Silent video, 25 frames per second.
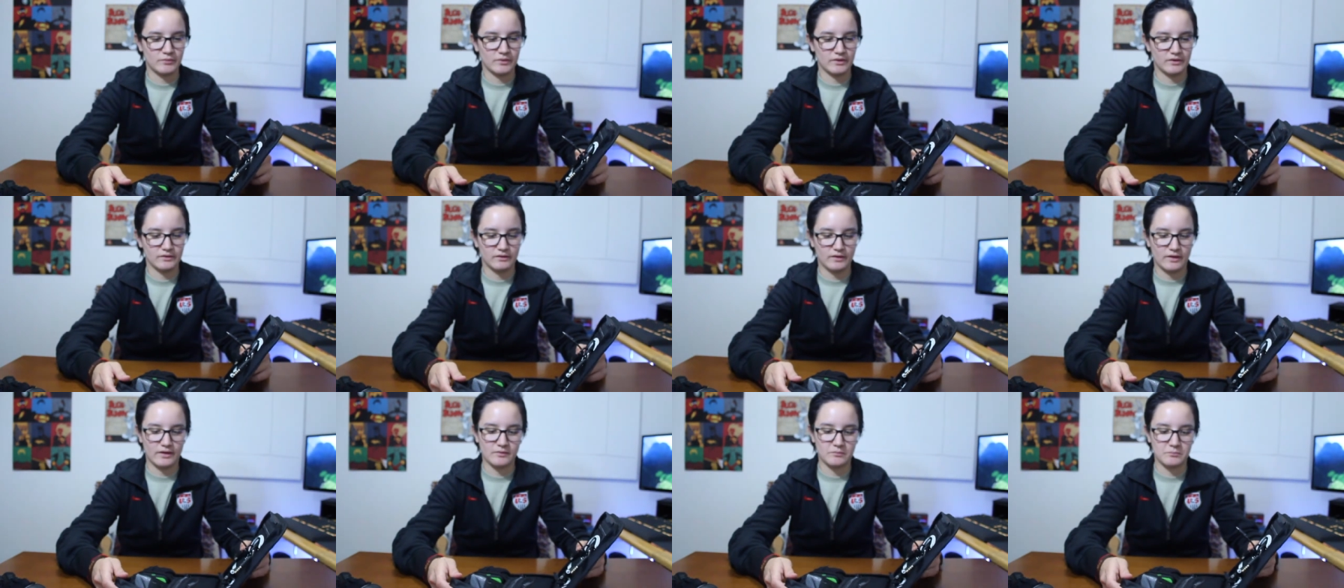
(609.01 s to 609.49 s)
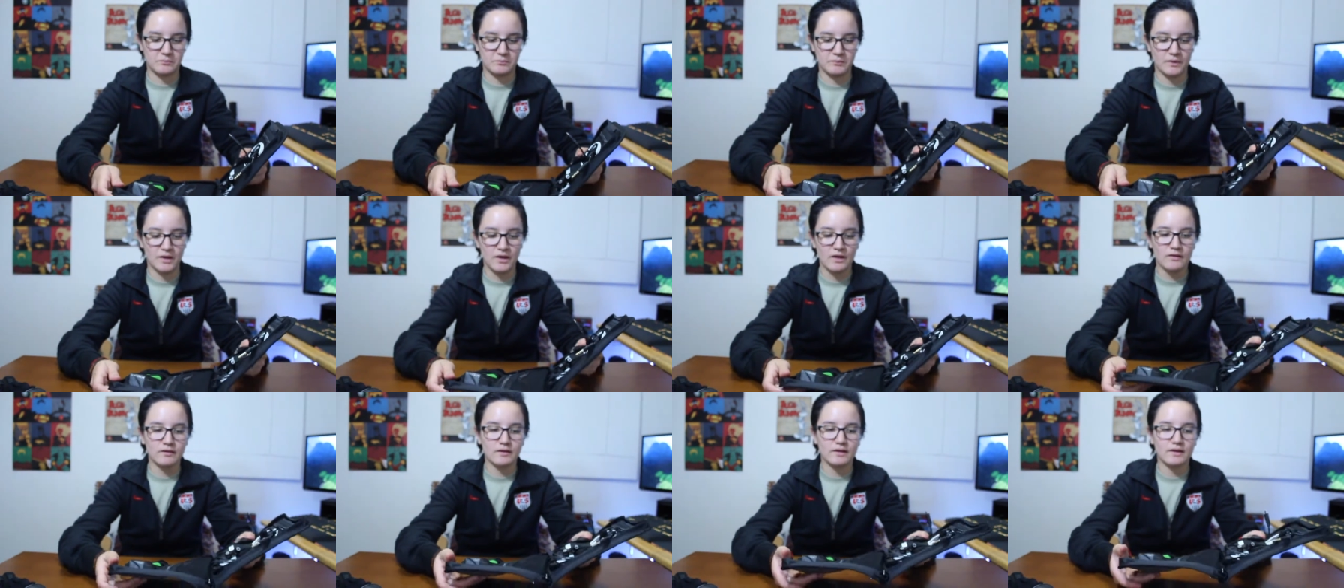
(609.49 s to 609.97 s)
But I'm
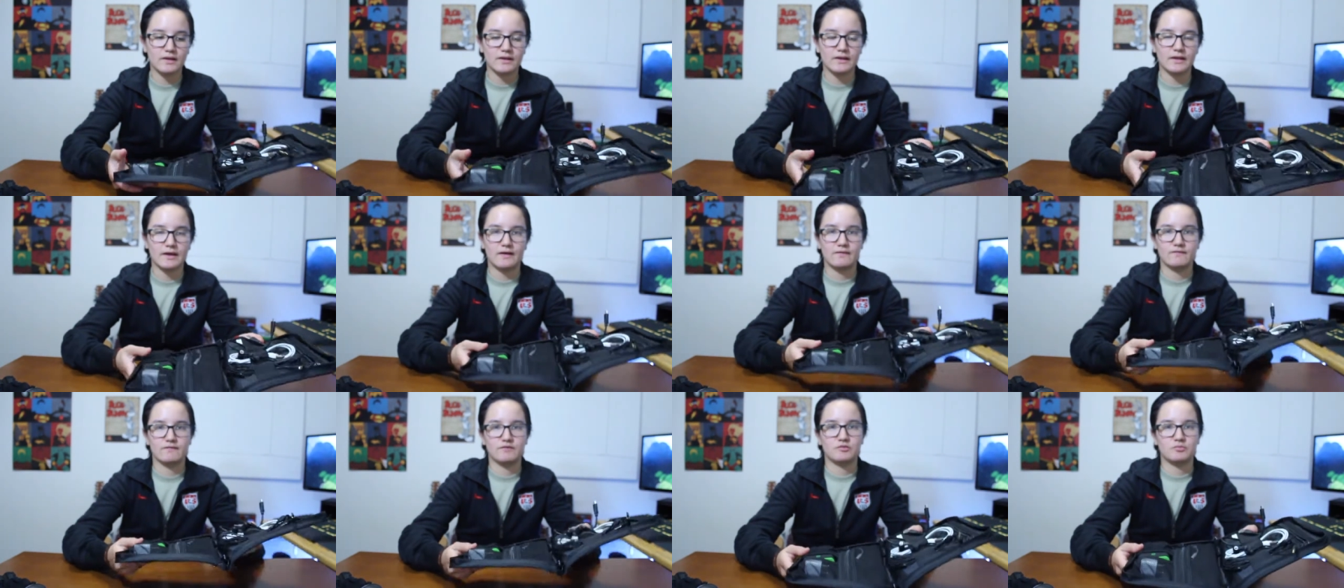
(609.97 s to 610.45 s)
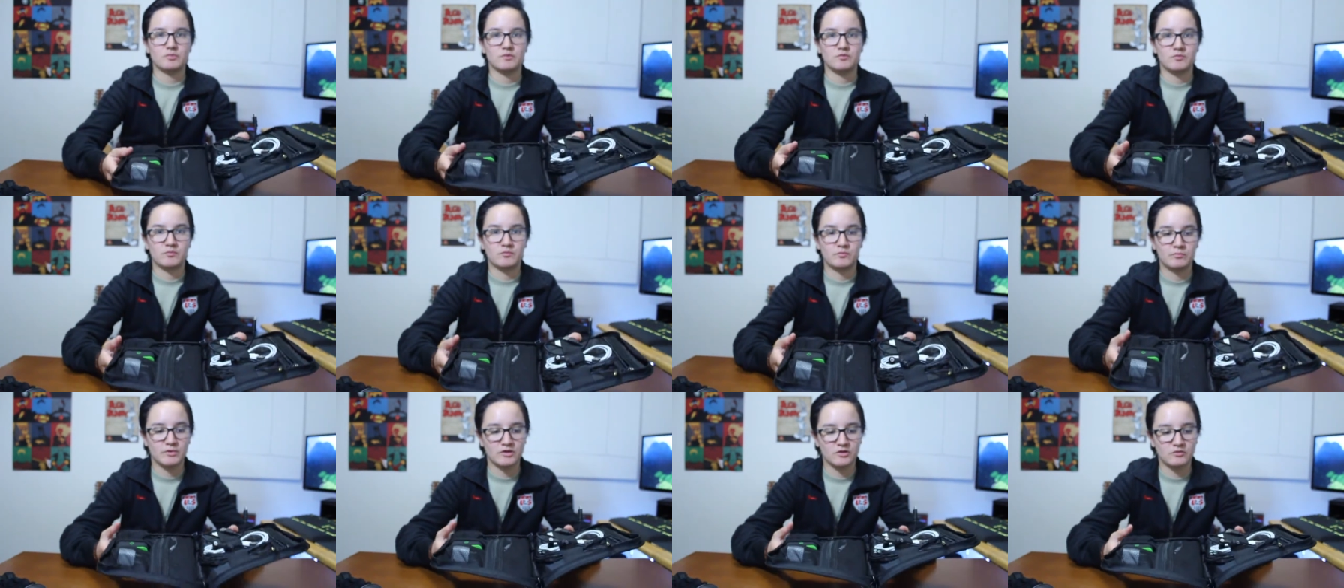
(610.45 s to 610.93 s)
glad I had this
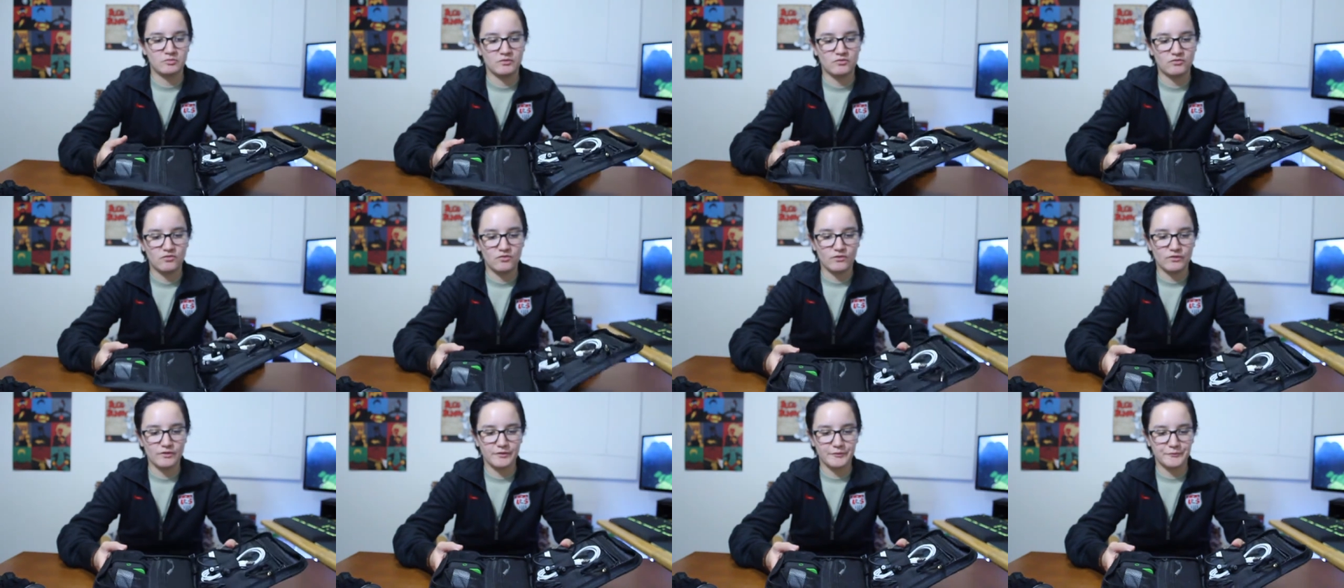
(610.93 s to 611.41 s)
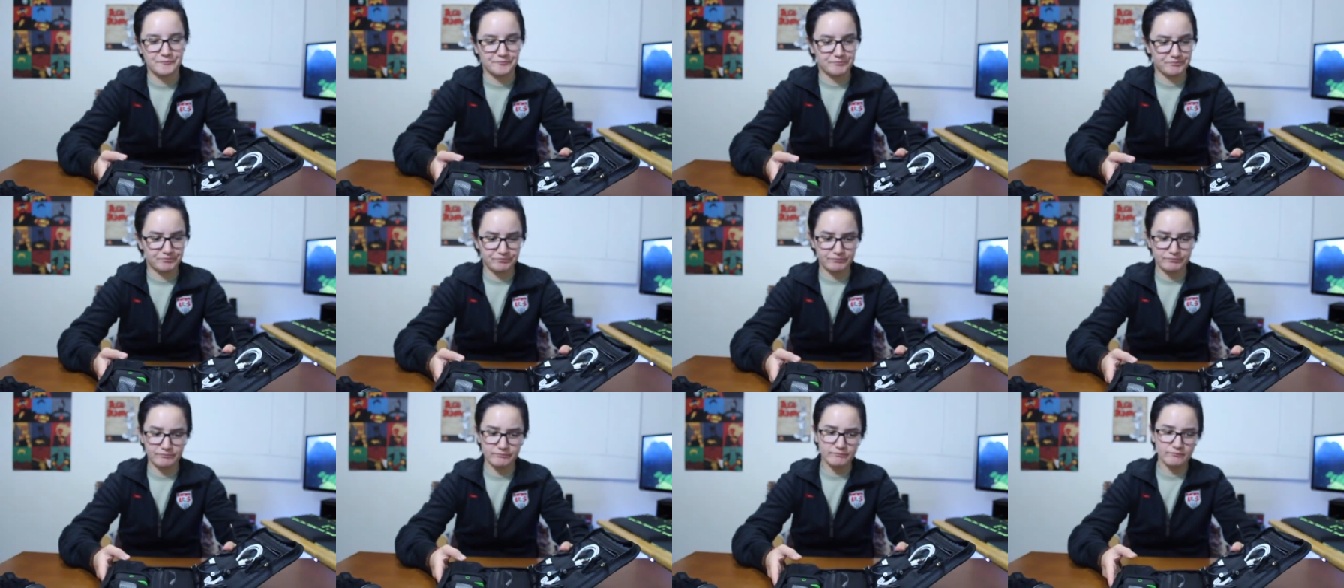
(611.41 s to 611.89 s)
because before
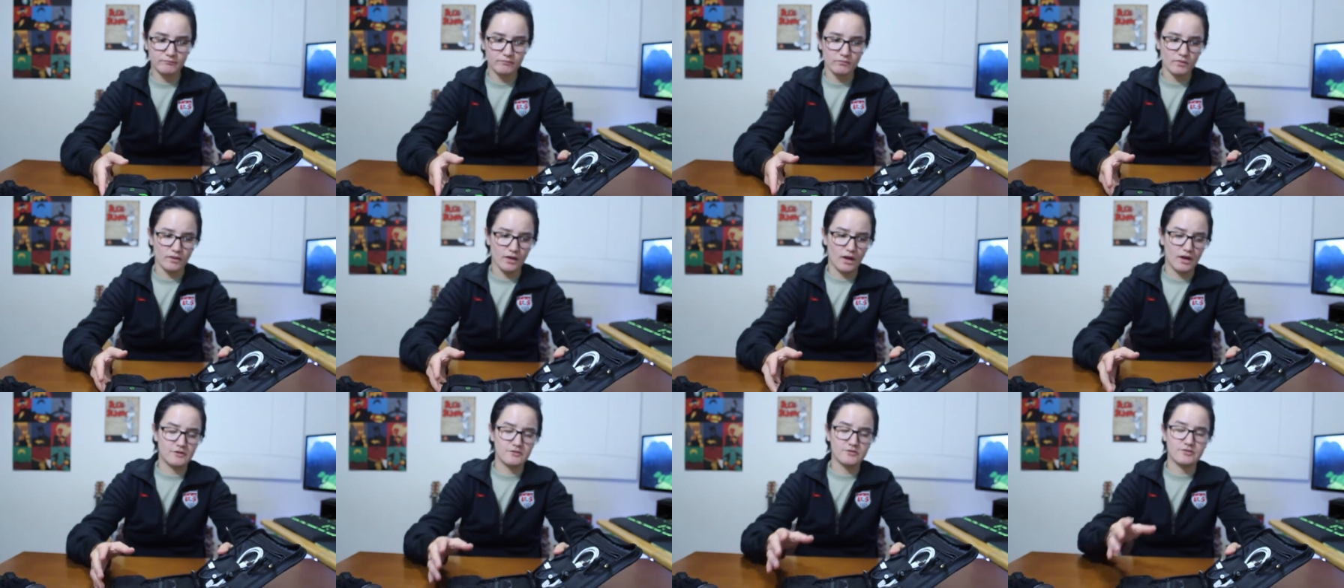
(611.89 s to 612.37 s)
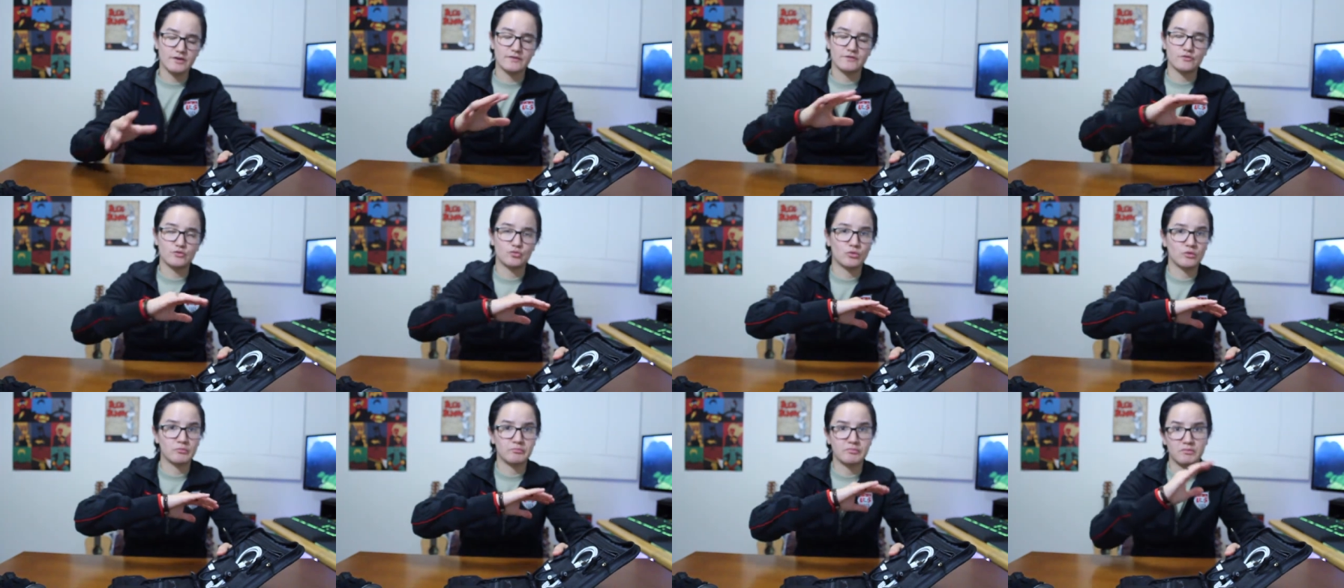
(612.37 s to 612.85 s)
I just had
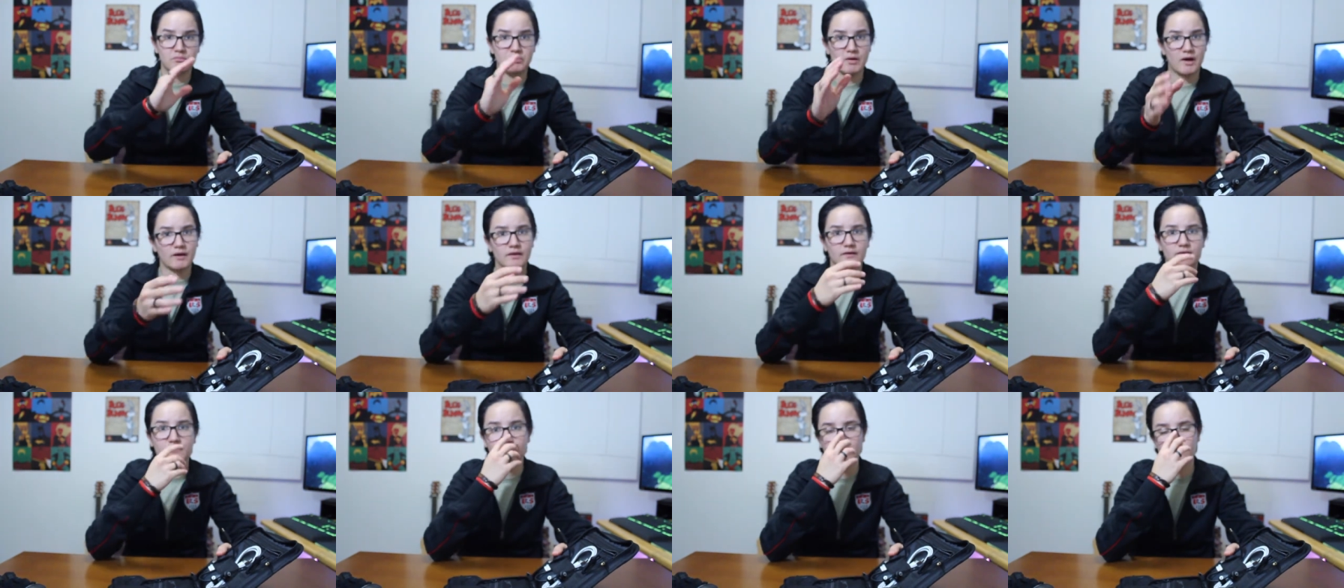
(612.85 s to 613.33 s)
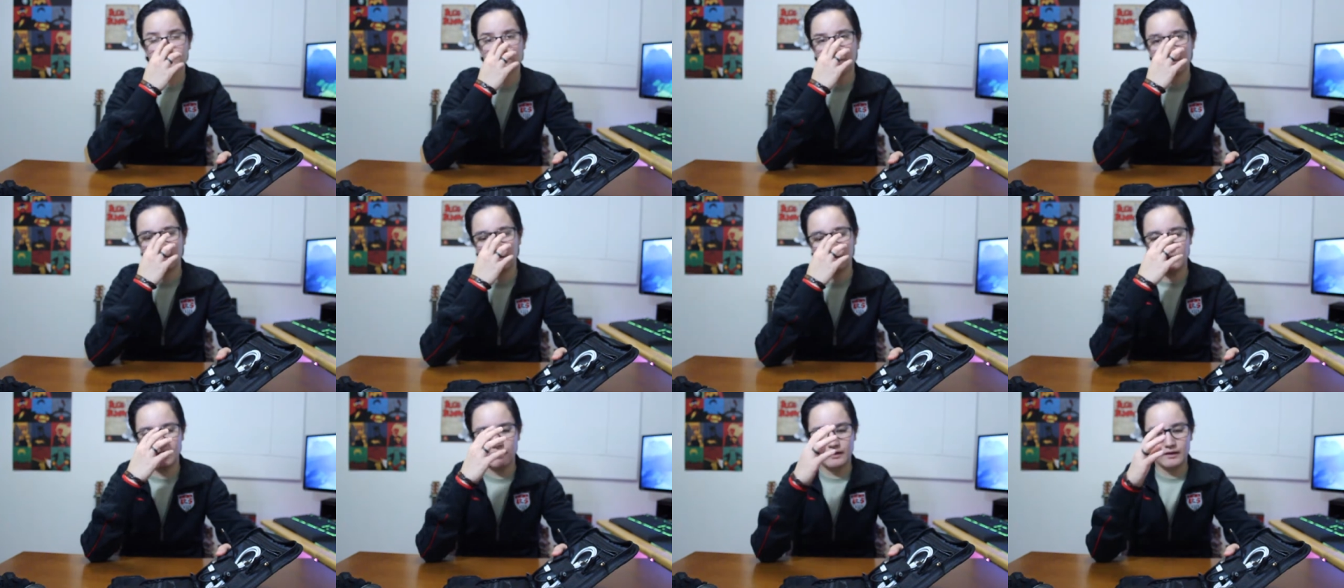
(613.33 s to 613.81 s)
this one big pocket in the
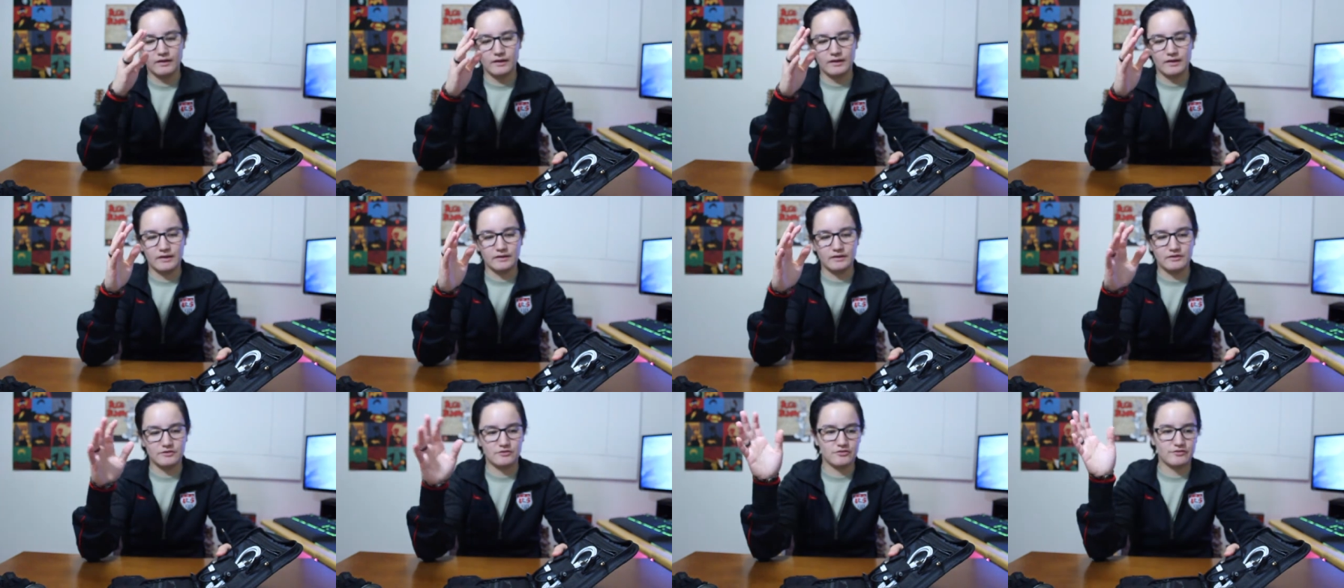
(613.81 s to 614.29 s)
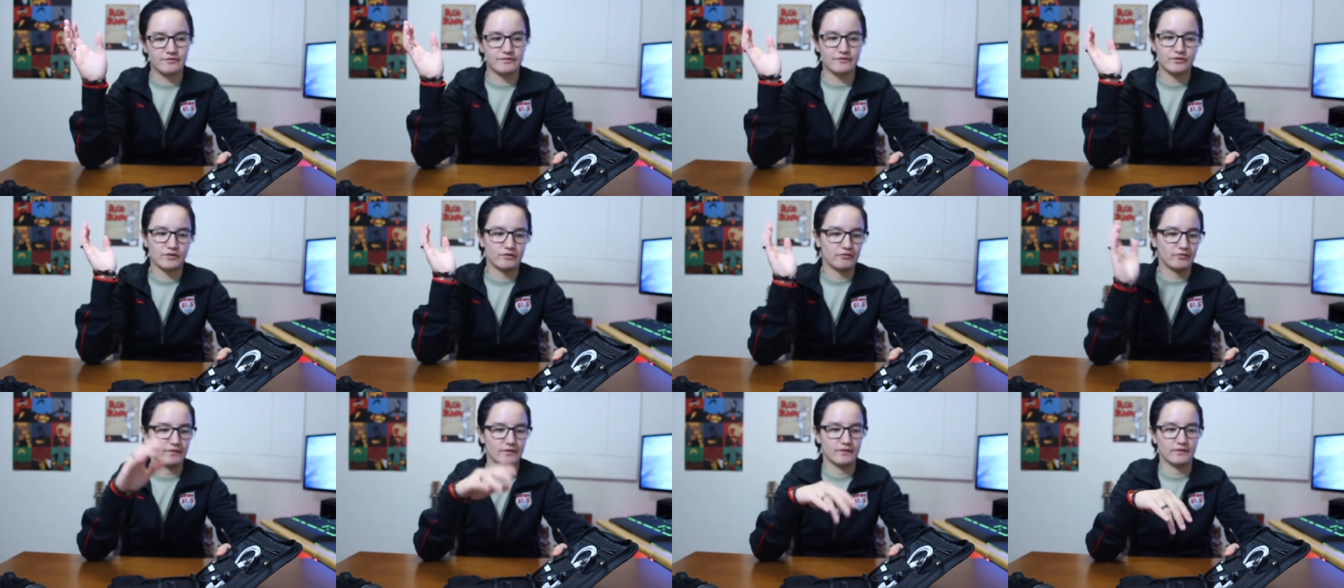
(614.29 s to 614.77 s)
front and I just threw
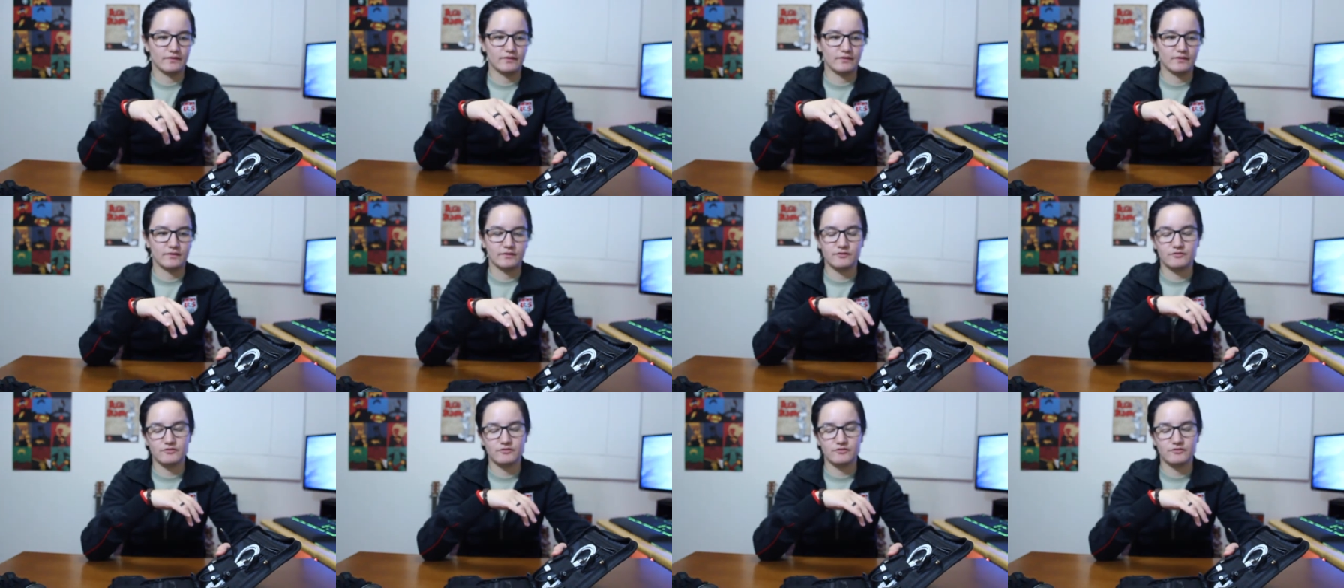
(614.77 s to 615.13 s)
everything there.